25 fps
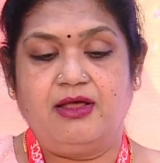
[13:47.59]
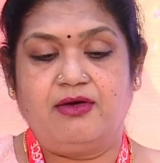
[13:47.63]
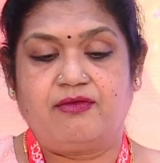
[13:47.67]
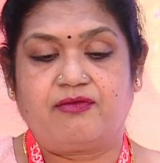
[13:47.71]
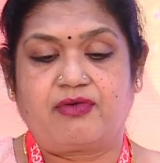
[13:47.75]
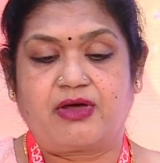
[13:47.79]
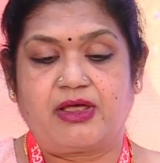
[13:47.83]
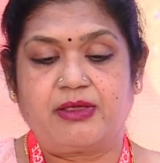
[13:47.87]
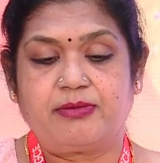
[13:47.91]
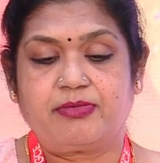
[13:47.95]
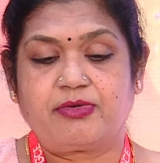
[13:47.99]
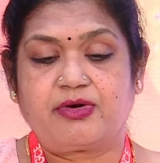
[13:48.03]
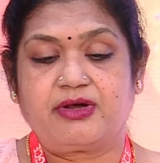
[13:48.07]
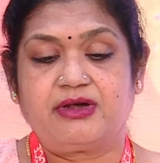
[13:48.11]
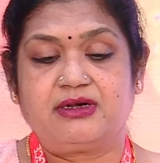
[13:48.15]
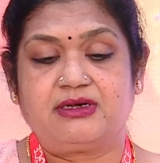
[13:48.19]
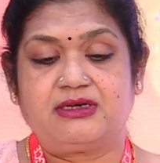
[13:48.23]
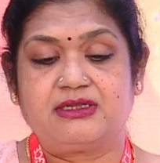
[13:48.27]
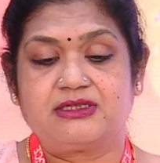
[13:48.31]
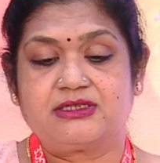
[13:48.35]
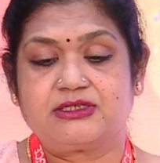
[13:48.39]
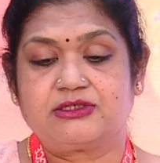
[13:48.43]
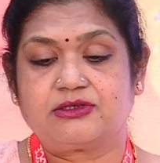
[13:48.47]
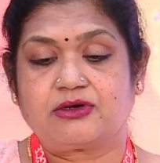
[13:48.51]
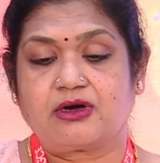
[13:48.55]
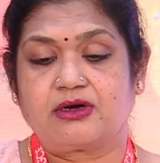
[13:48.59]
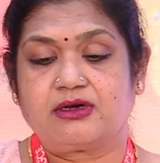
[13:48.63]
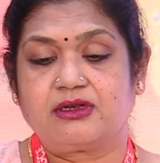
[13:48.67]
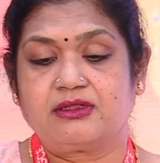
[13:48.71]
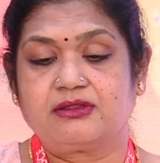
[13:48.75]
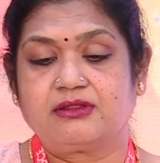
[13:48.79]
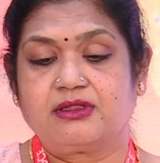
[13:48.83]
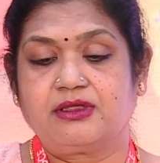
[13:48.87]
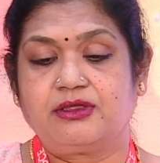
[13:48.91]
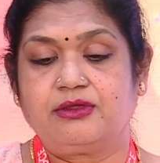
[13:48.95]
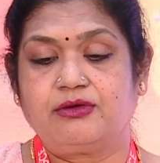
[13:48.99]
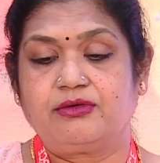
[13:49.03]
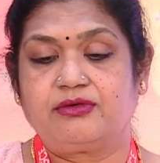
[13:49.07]
Fibroid distorting
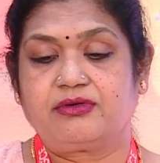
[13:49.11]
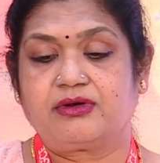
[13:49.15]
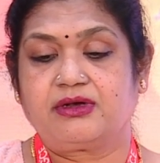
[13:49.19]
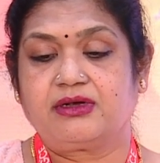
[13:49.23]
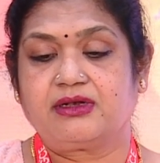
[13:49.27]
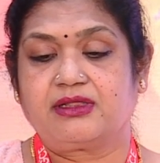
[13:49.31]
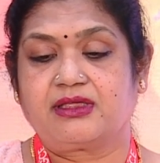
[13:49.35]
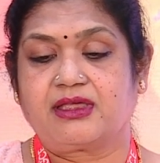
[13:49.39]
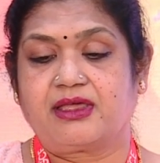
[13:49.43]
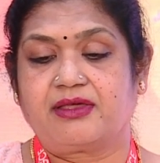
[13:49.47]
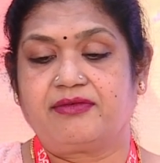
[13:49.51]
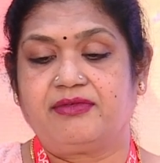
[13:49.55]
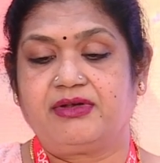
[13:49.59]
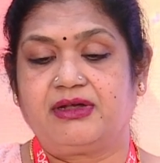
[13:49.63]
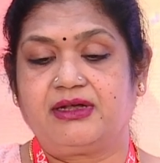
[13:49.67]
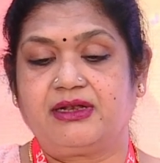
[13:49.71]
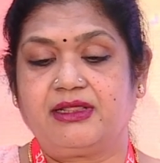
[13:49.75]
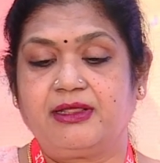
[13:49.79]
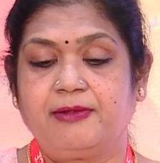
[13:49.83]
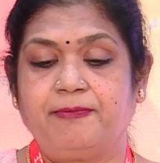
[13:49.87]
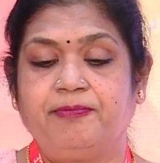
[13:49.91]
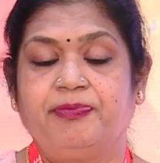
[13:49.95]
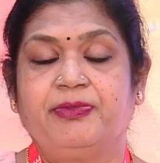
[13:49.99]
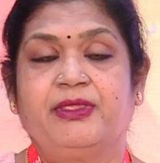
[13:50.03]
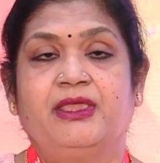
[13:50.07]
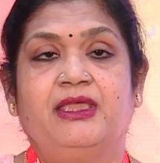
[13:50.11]
the uterine cavity,